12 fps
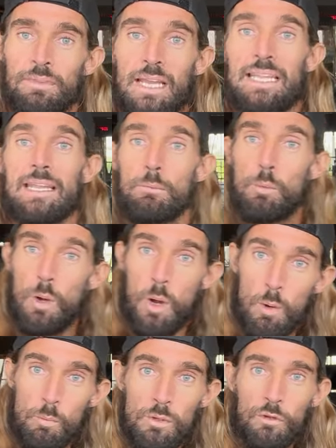And then
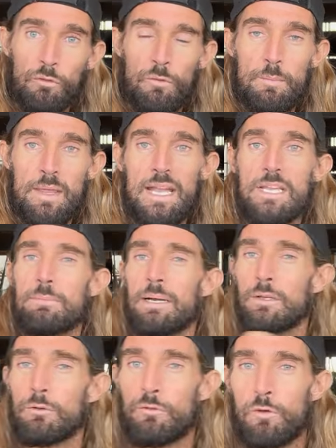onwards from there, you might
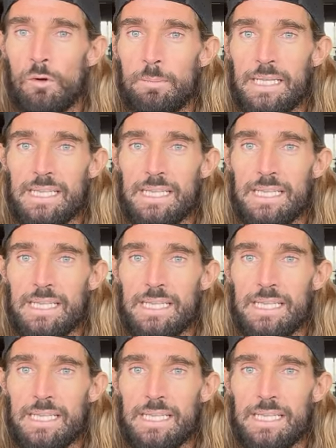do 4 minute